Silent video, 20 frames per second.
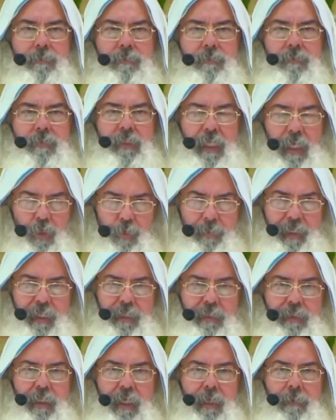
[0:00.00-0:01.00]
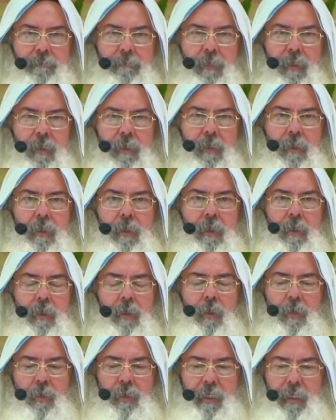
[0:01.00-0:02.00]
what you think and what you
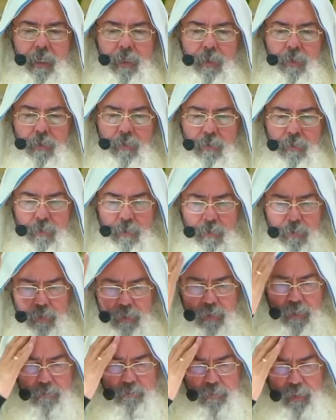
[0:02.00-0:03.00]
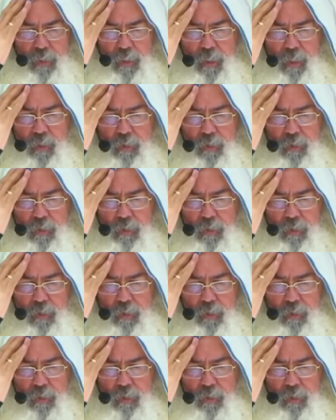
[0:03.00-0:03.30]
say, that's what you attract.